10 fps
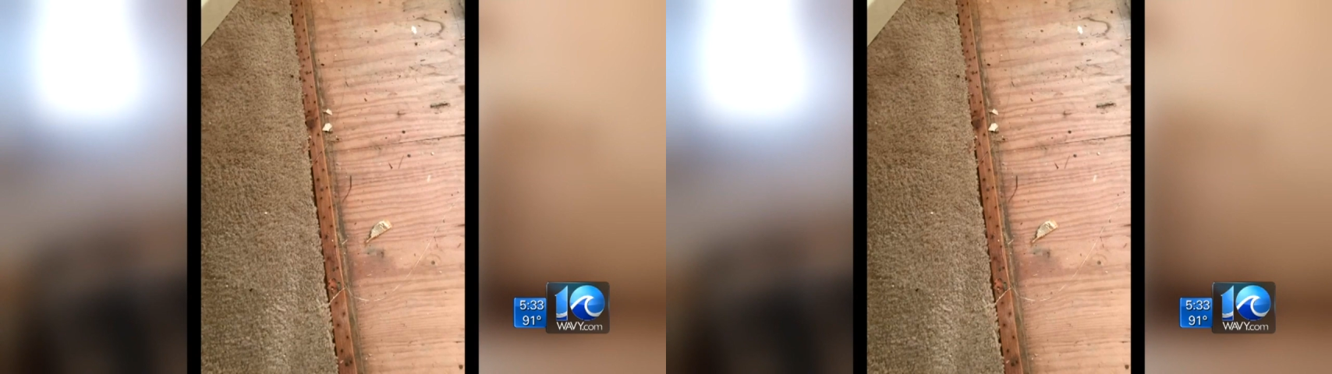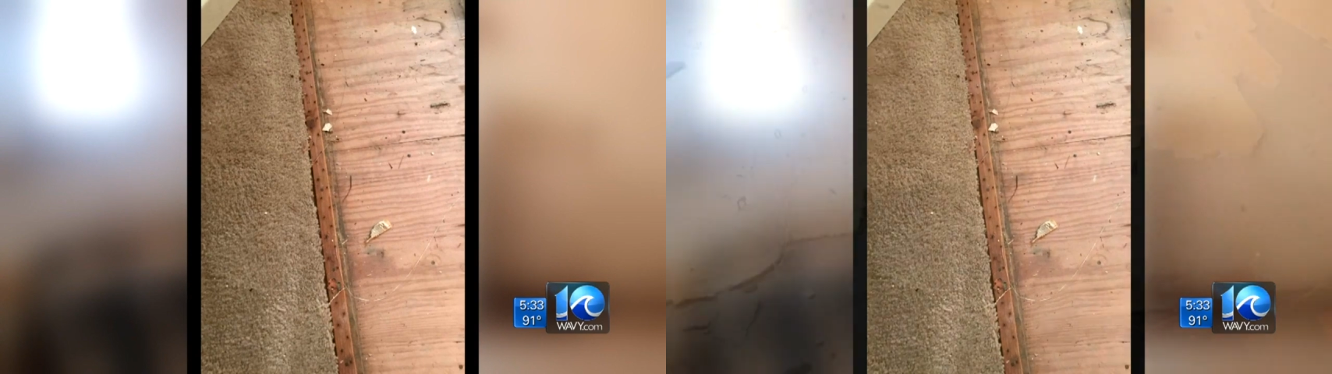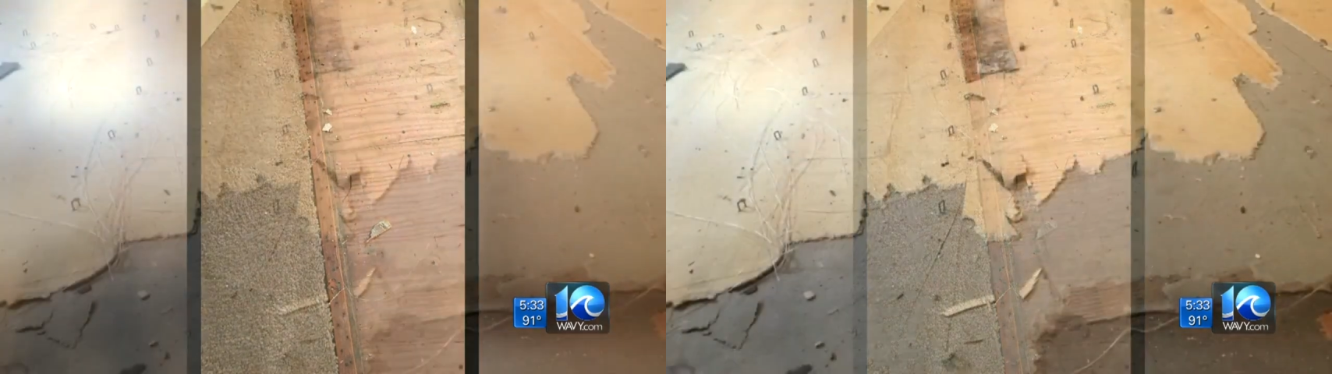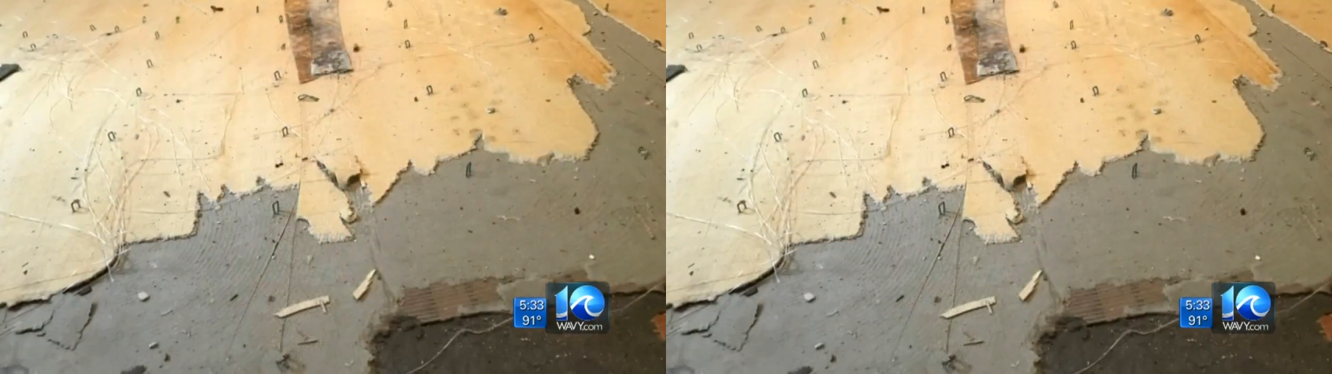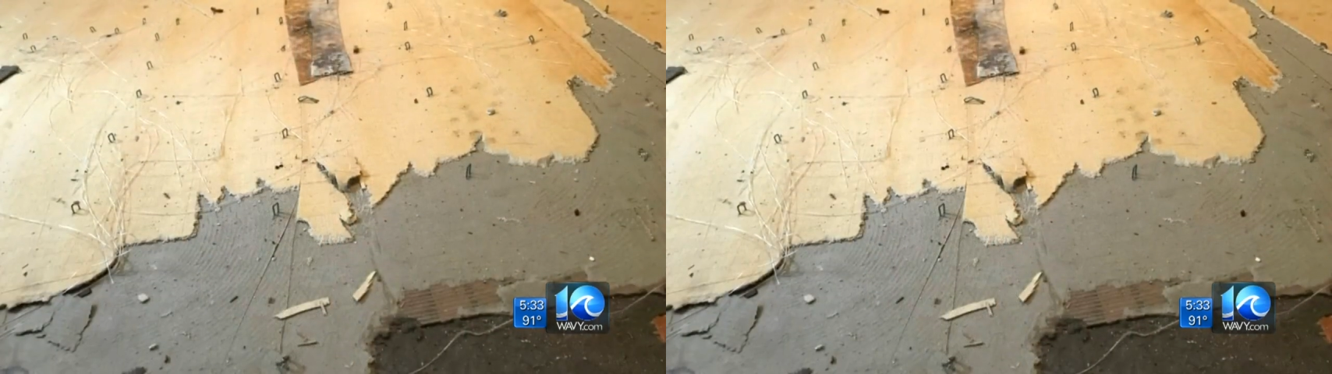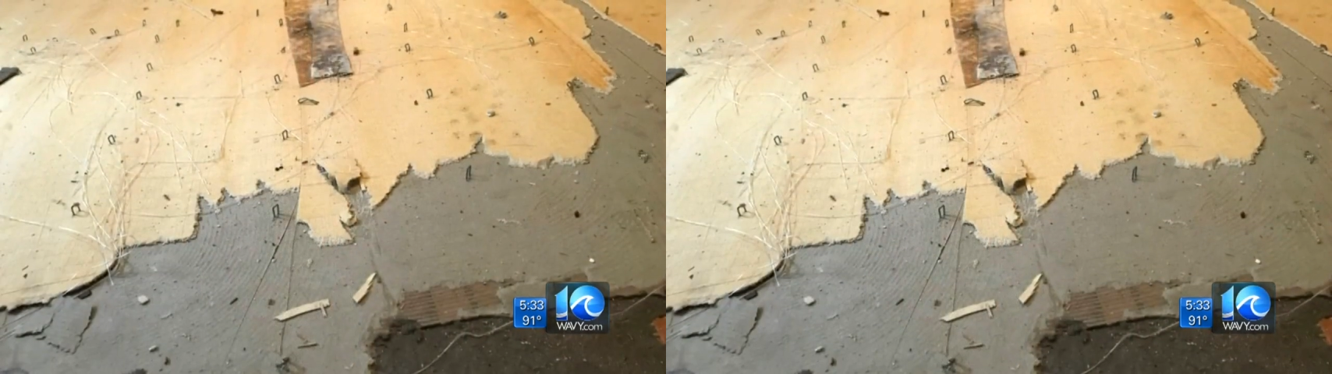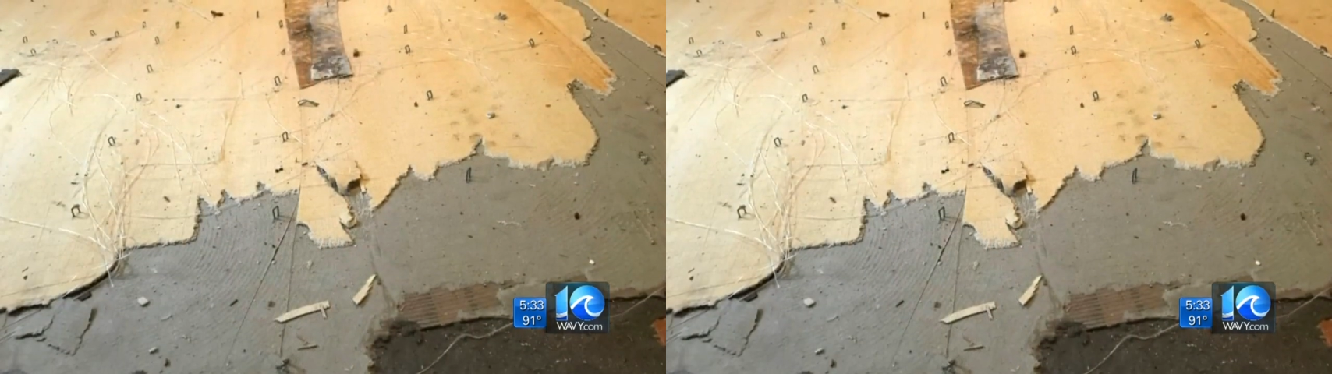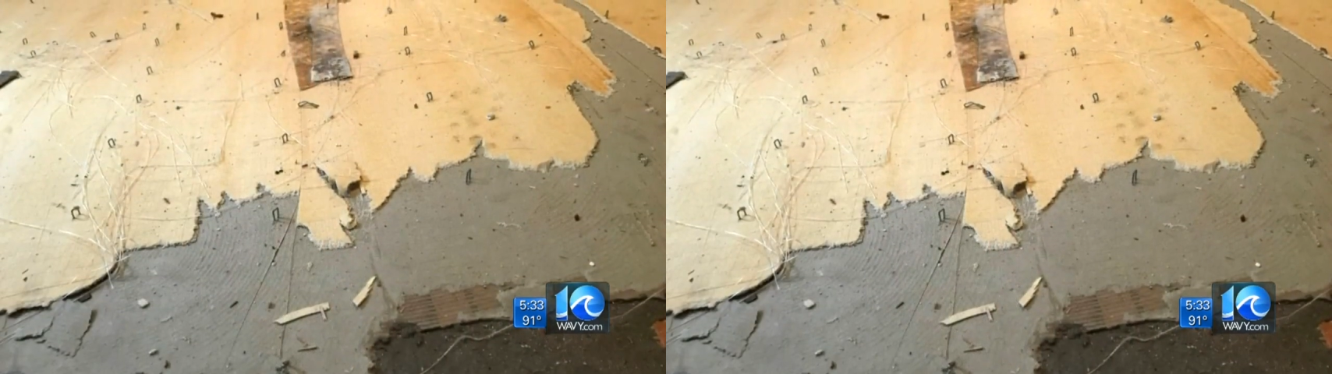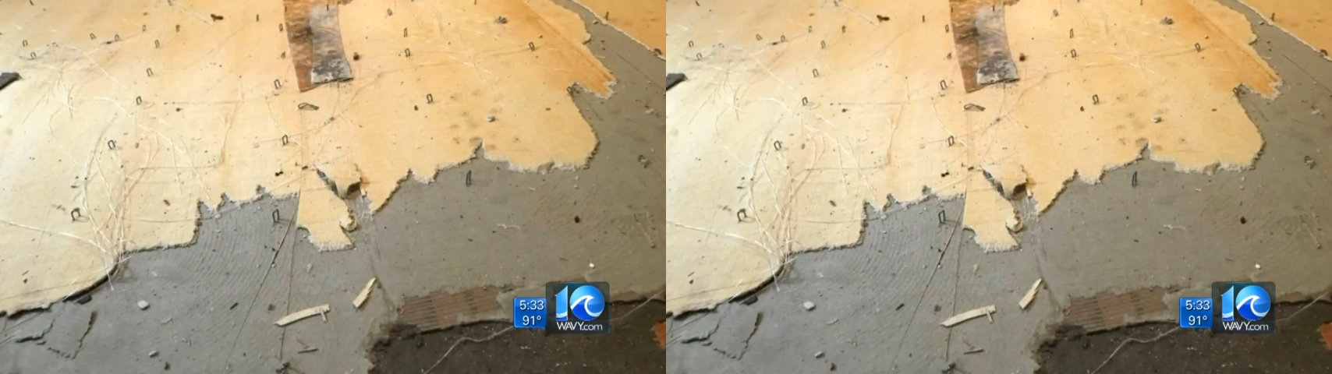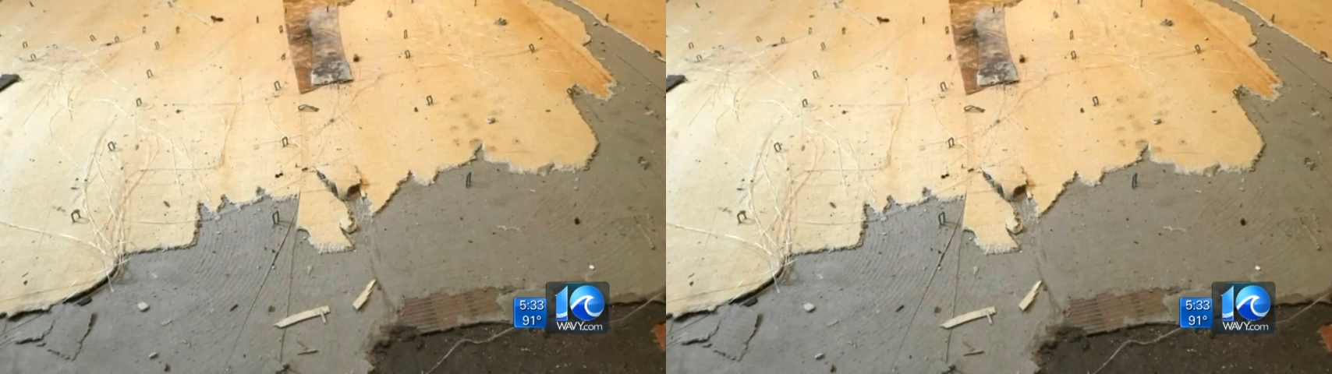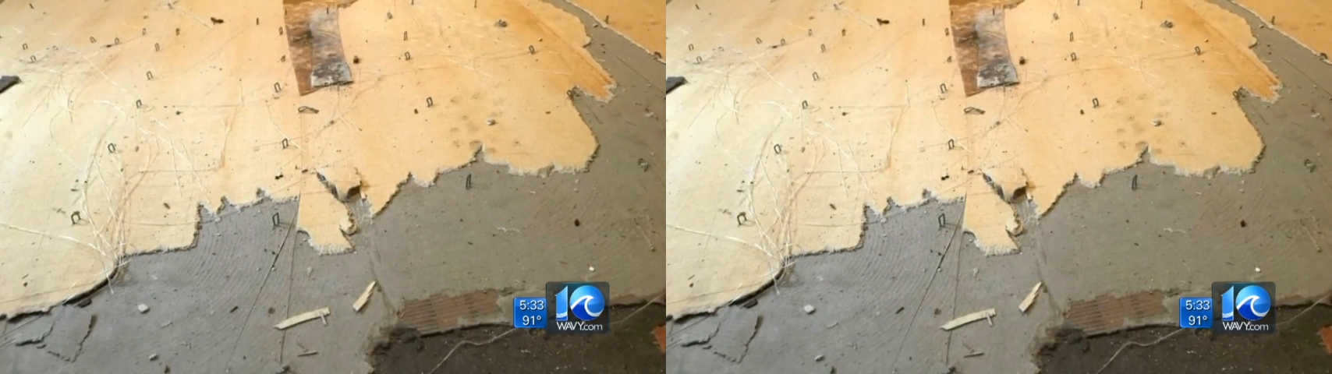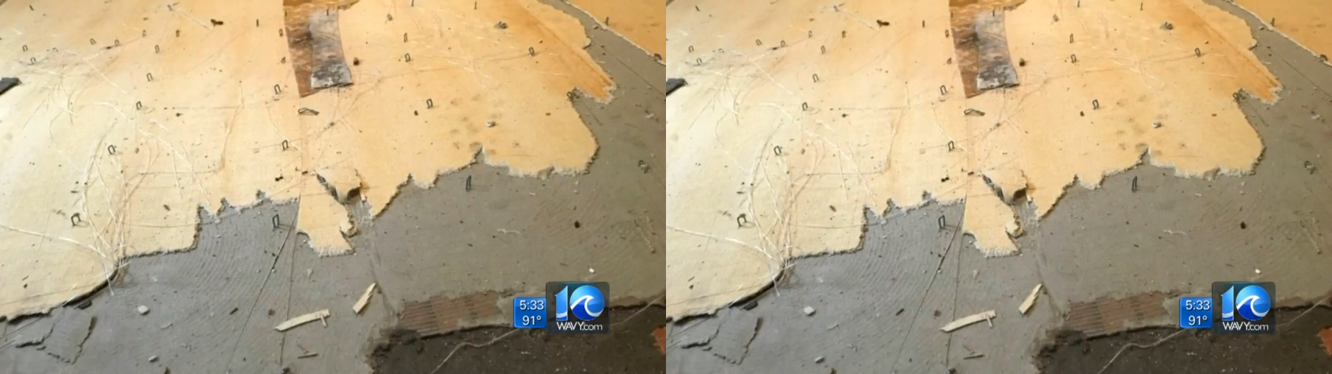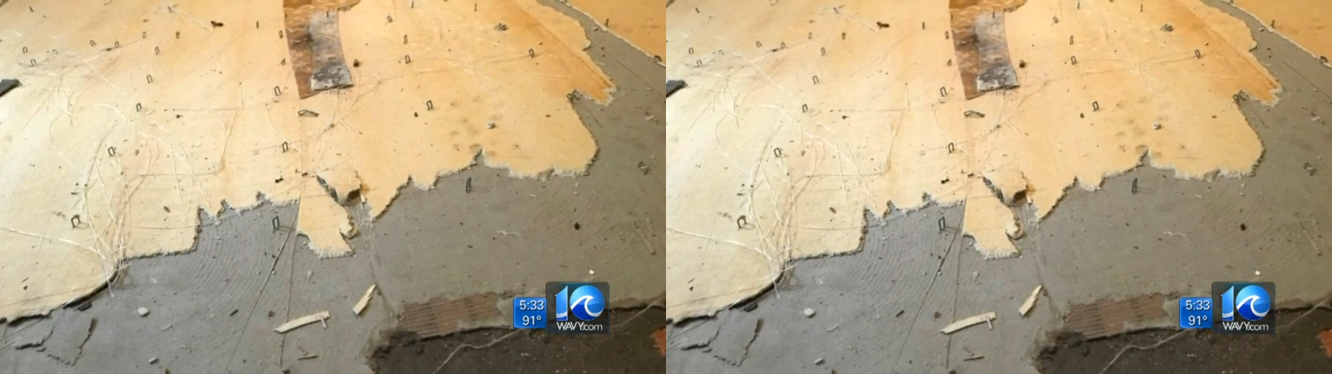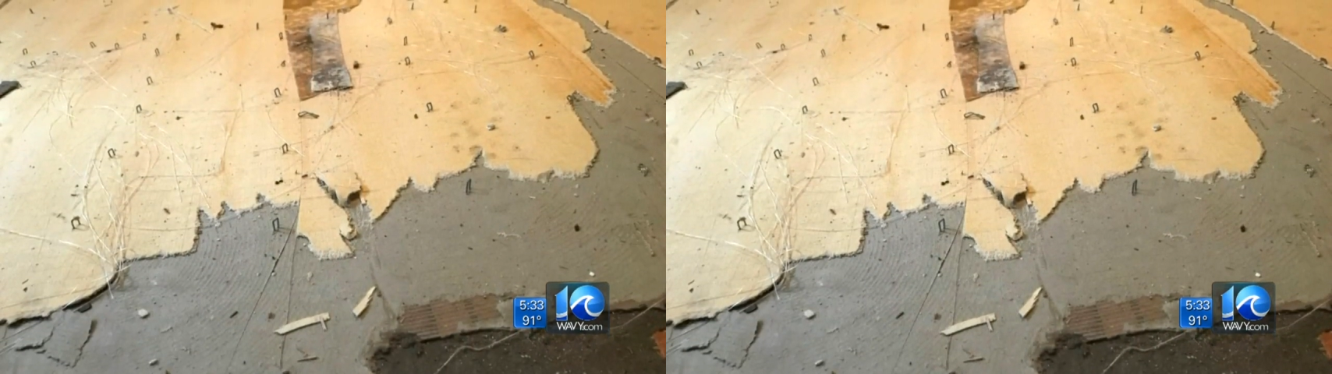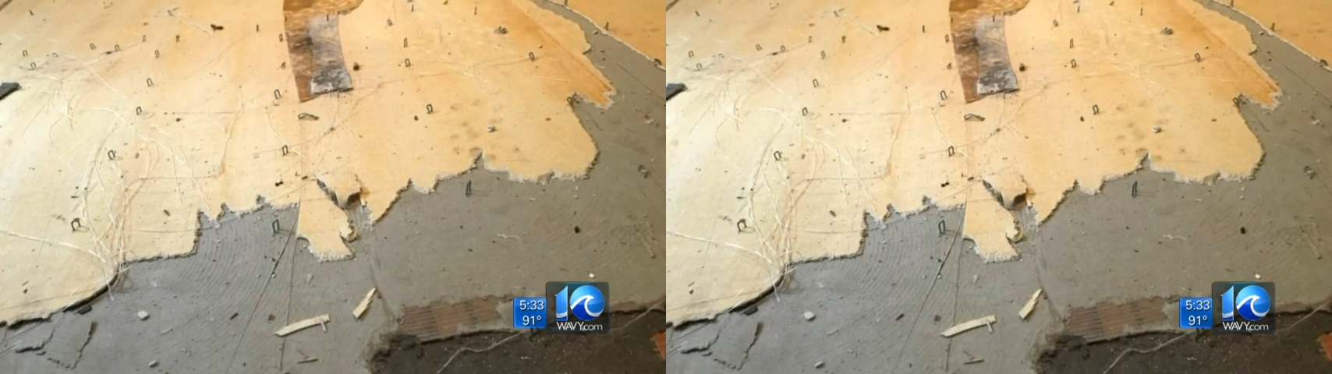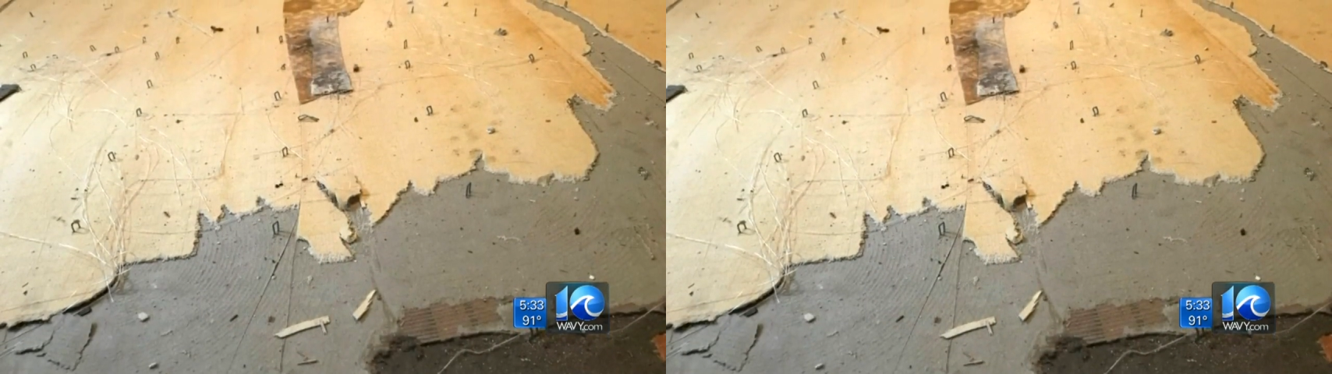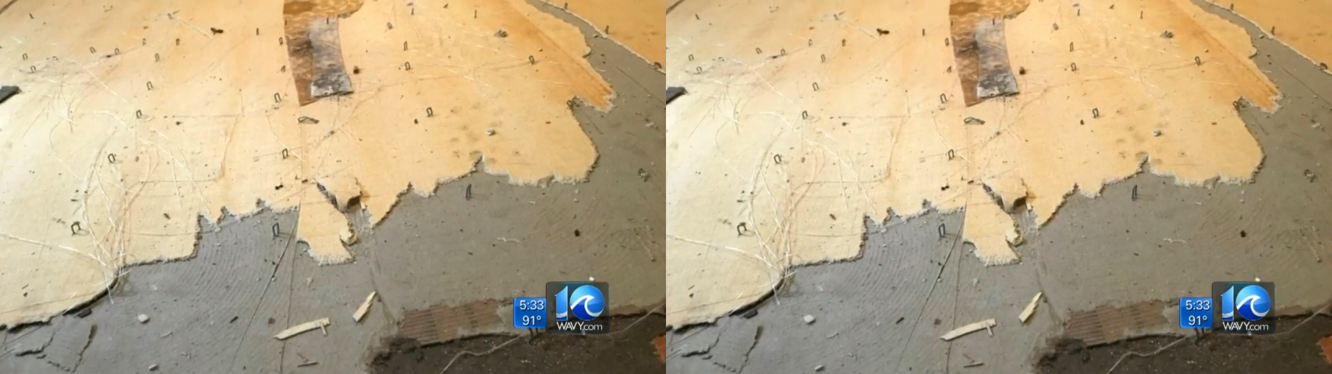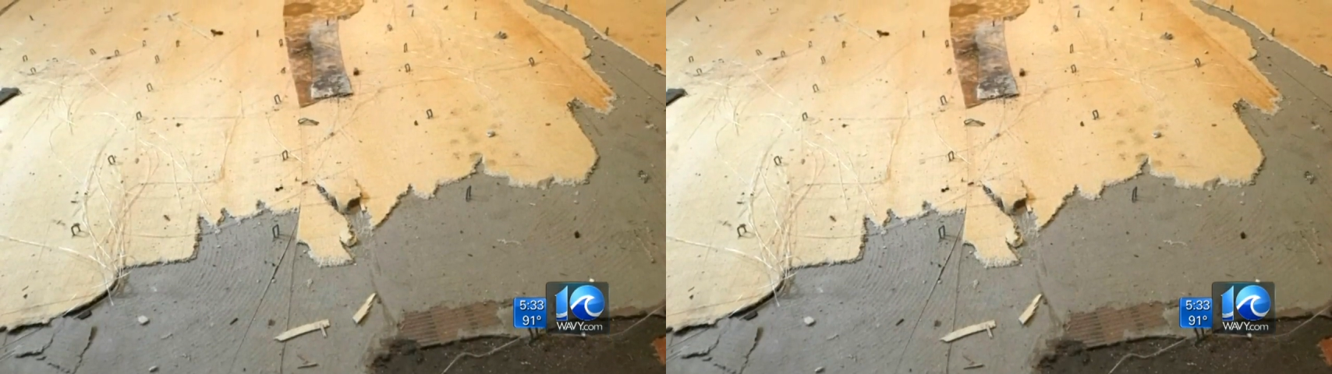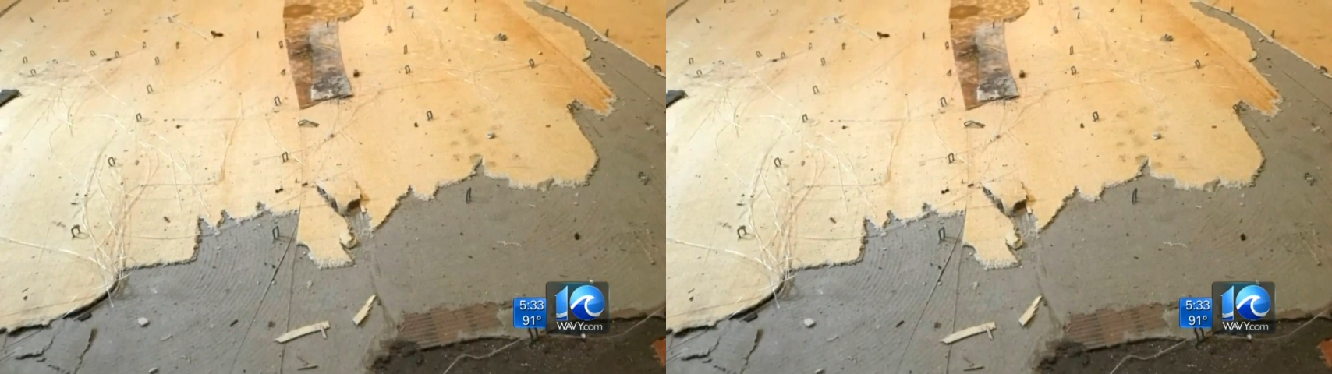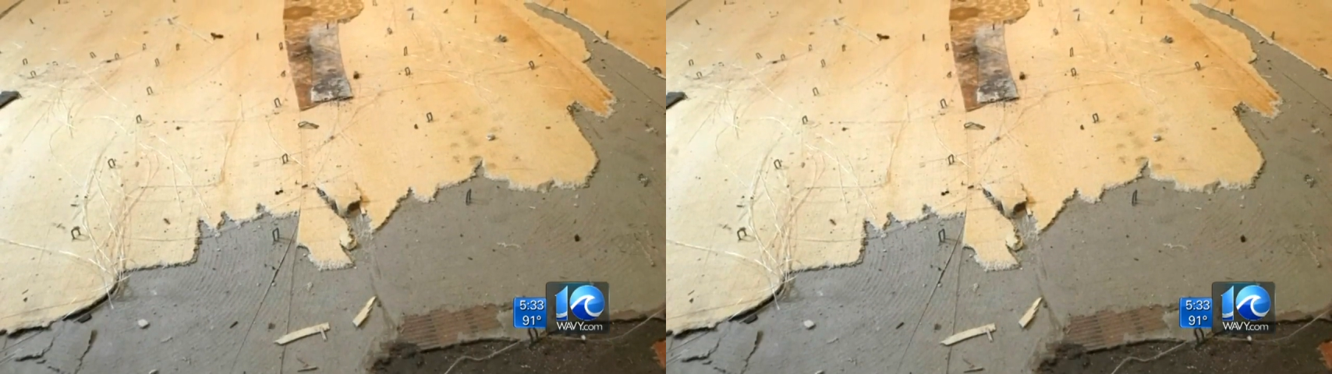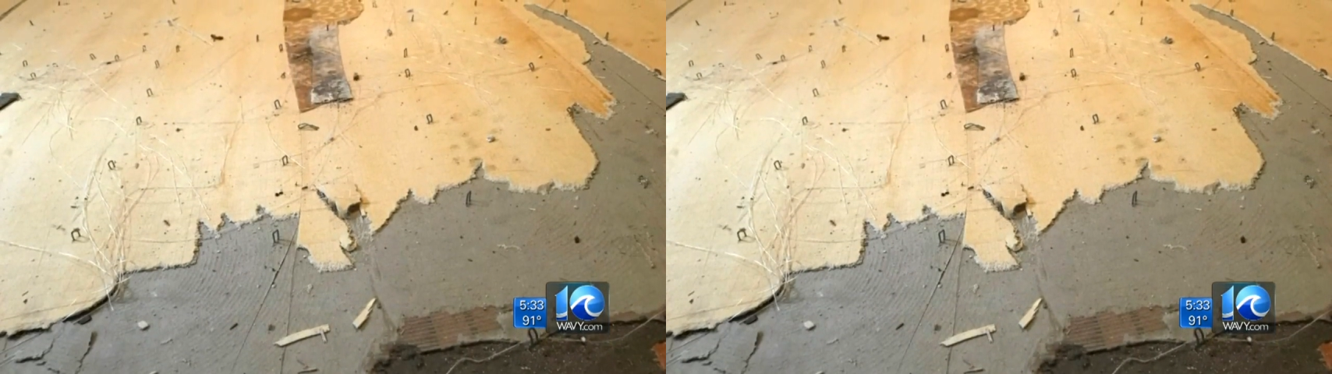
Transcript: (no speaker visible)